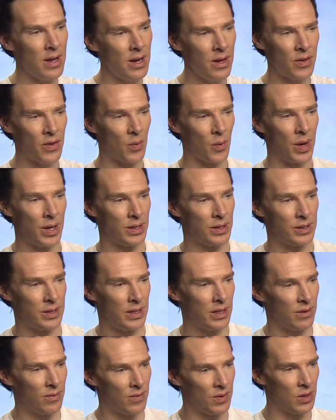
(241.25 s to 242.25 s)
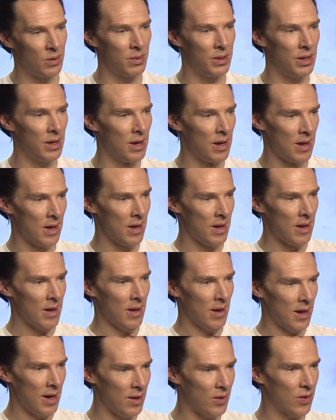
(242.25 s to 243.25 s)
It is the way to see the film, and
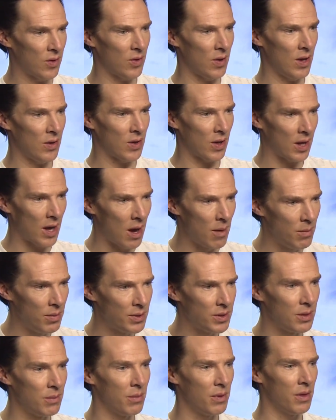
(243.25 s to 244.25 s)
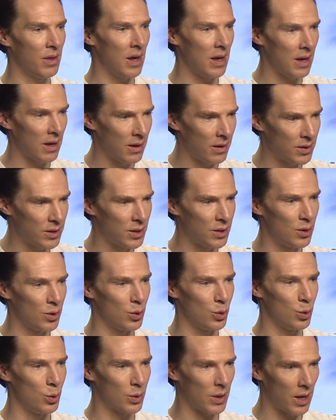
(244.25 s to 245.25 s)
it's a cumbersome thing
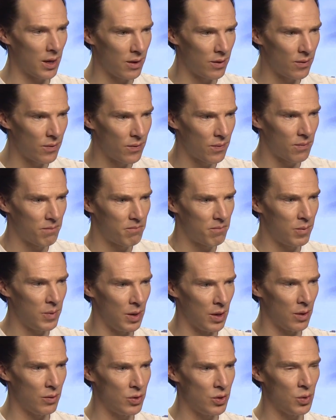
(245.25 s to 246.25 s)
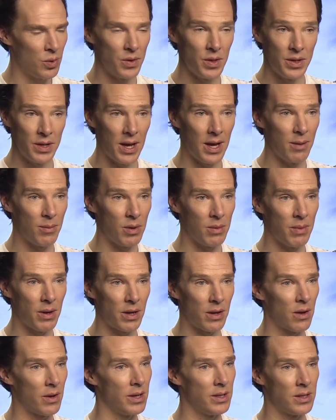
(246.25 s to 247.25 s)
to kind of, you know, do on the day, but my
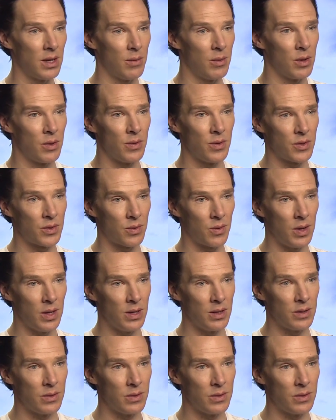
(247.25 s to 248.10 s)
God, it's up there on the screen.